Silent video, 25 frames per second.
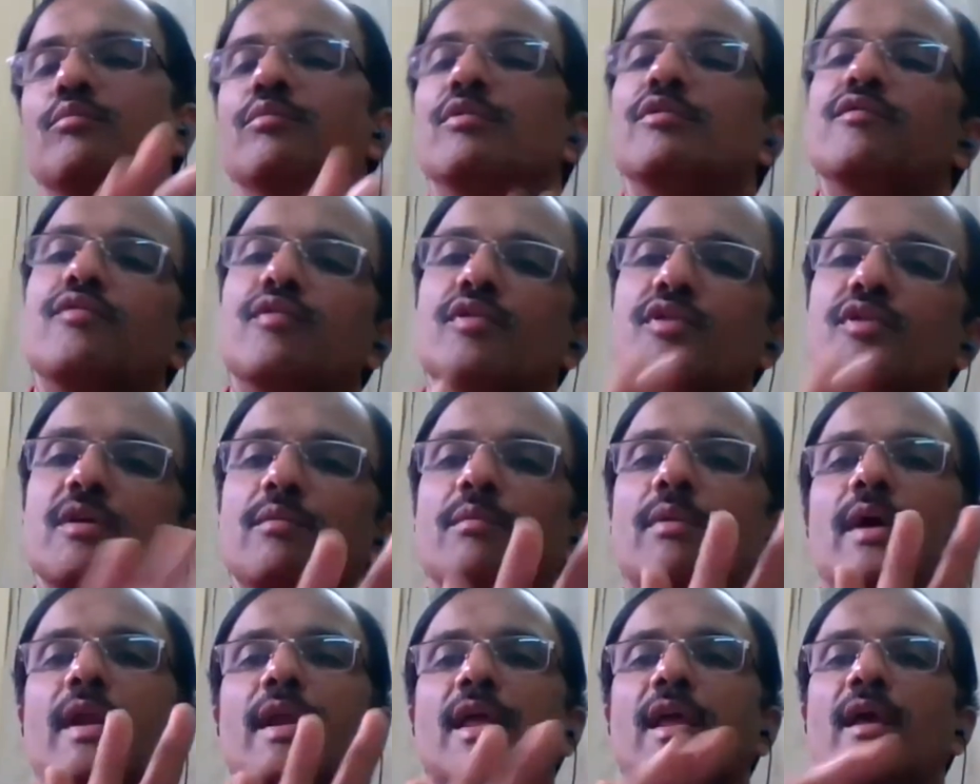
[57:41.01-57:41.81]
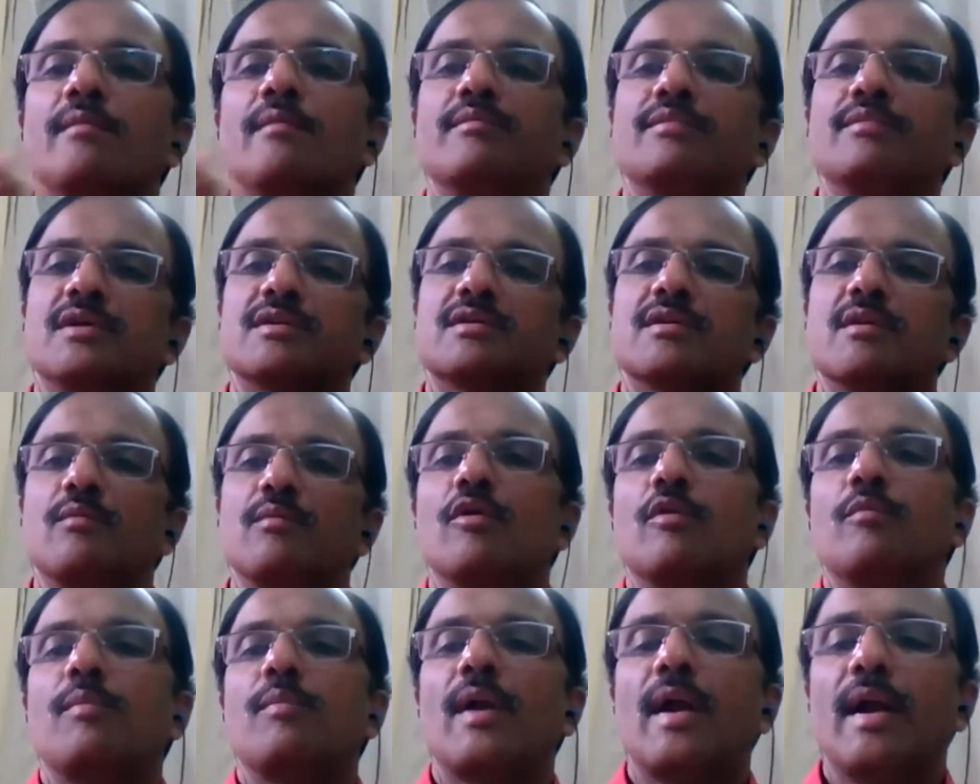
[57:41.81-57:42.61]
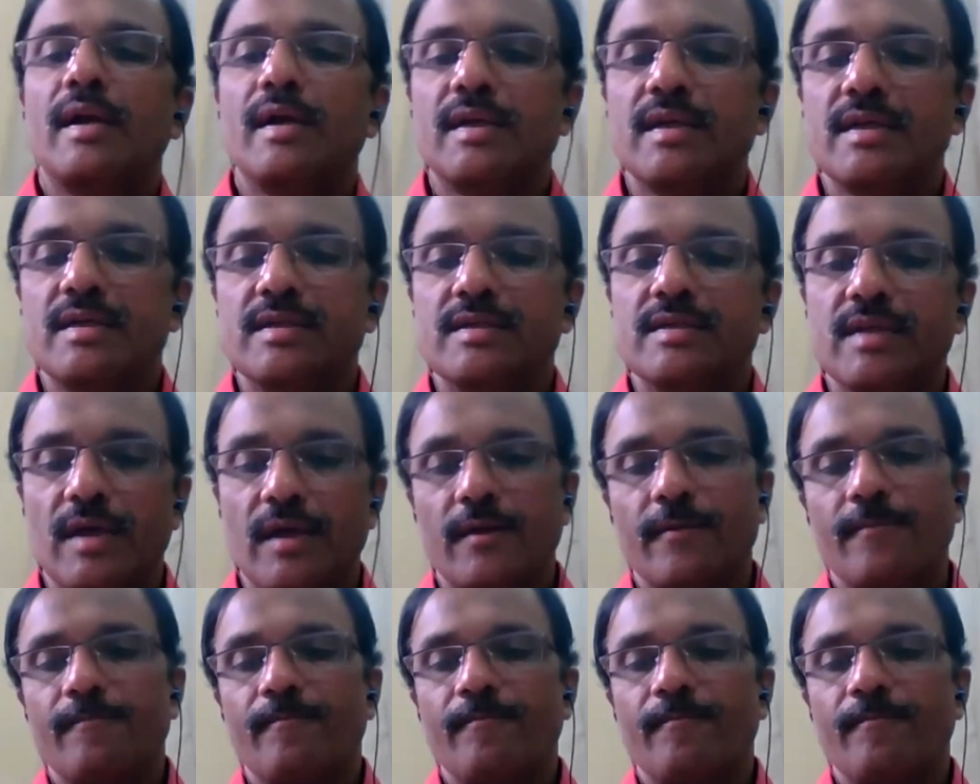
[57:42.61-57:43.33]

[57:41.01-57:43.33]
Before the Marchamtia, some more plant is there.